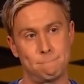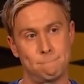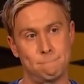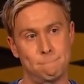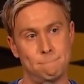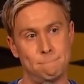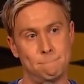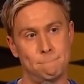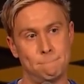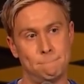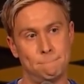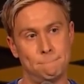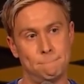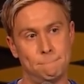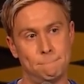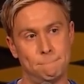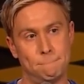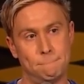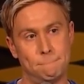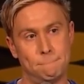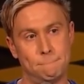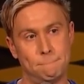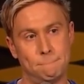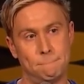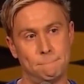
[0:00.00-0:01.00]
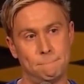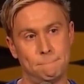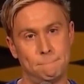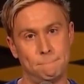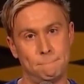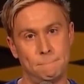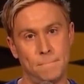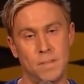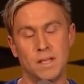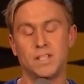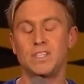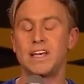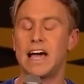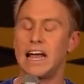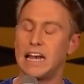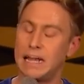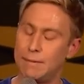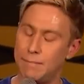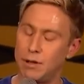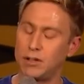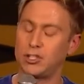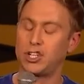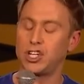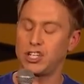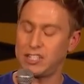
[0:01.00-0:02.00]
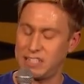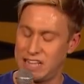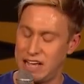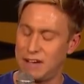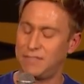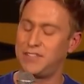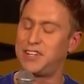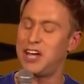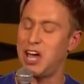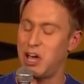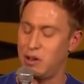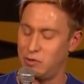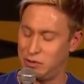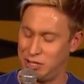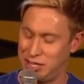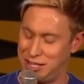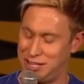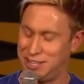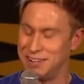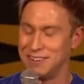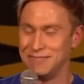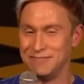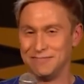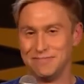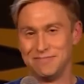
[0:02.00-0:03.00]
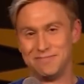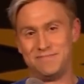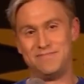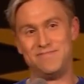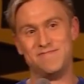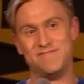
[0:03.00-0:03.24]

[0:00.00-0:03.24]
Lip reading: Tell him I'll just have toast.